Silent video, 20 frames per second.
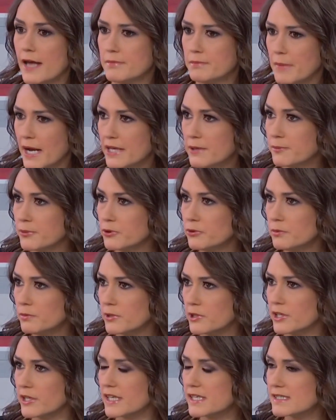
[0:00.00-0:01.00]
And Mike
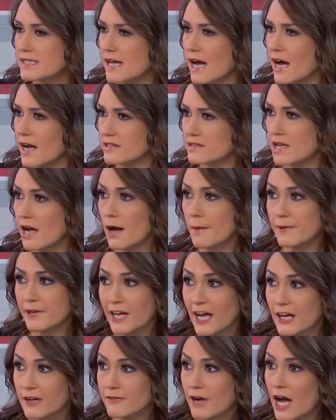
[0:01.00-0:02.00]
Bloomberg is the hot
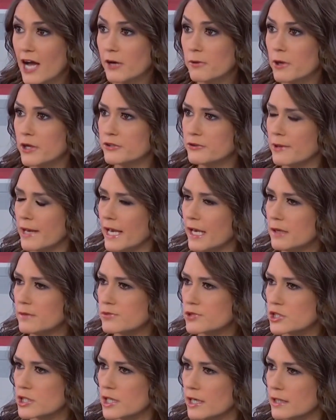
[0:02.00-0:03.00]
topic out of Iowa and New
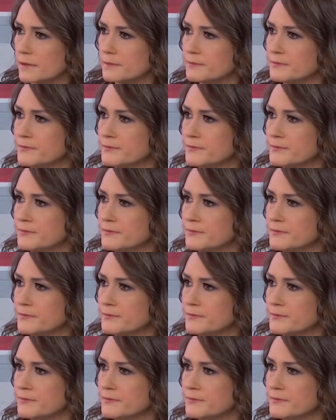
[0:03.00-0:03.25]
Hampshire.